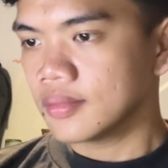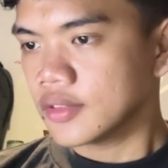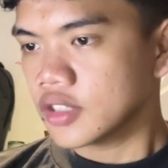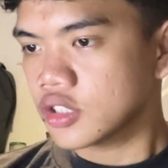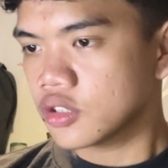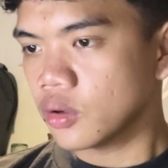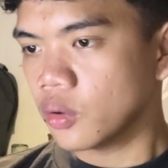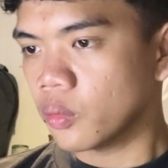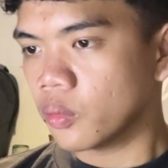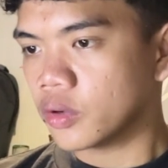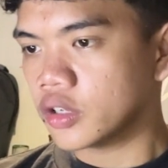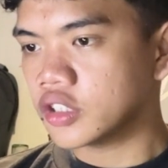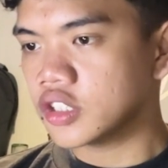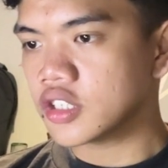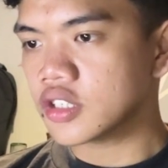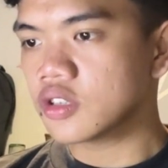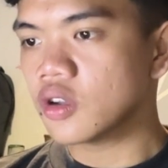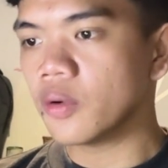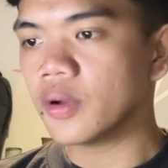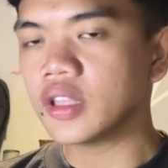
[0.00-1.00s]
So we're
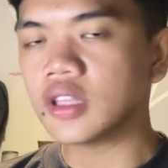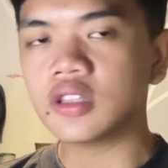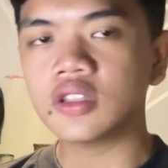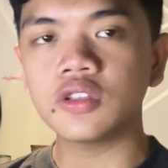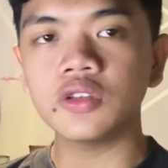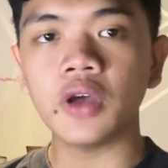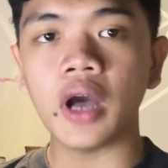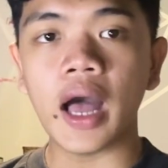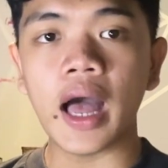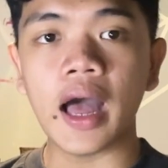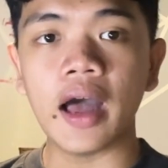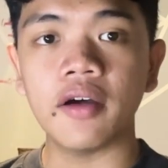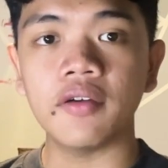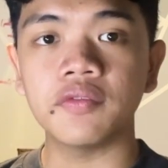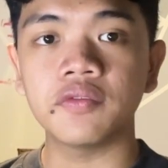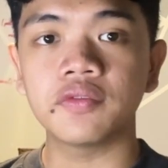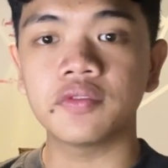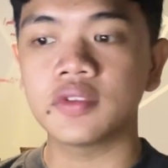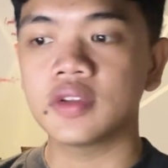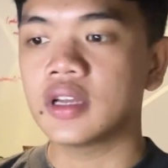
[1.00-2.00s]
just going to have
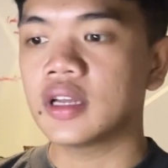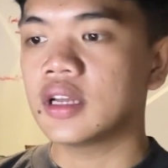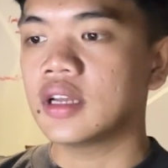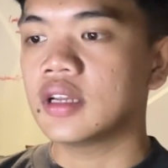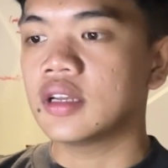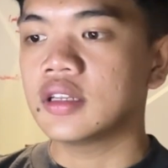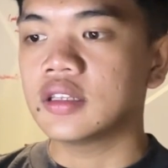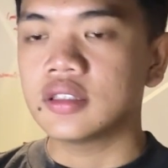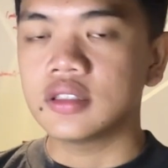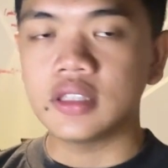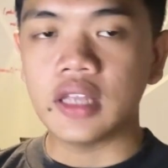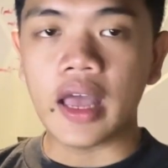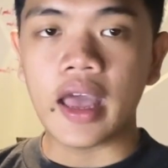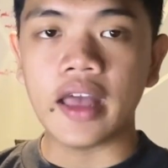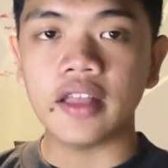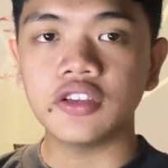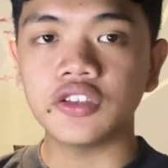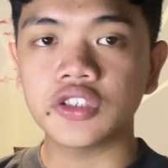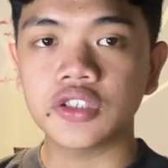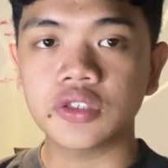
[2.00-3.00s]
the
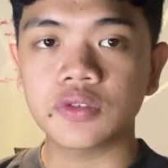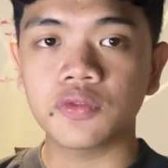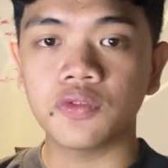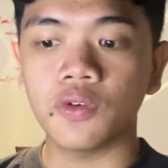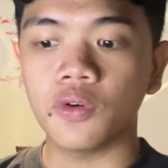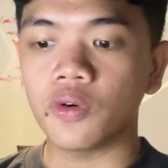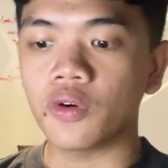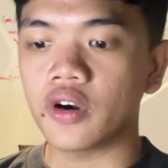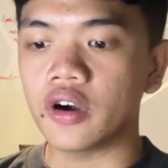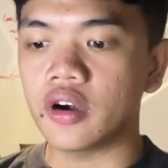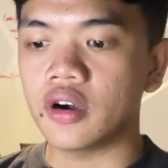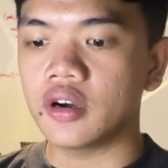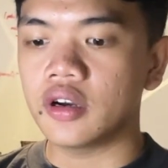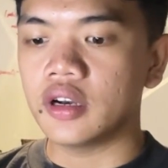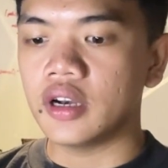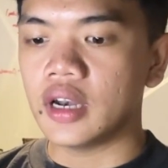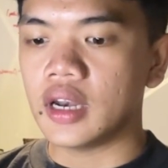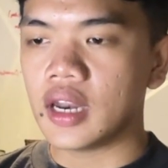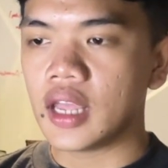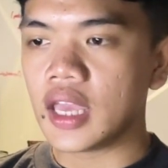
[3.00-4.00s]
headers for
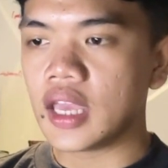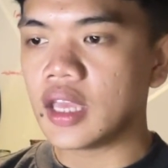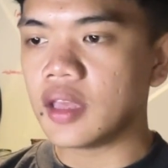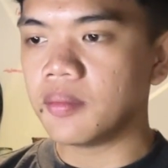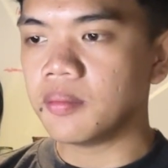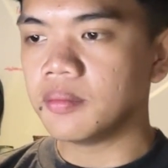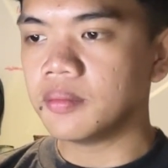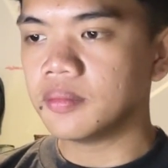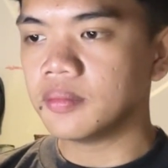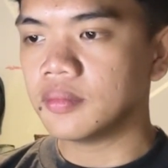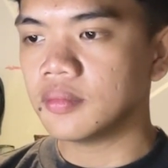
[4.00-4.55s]
name,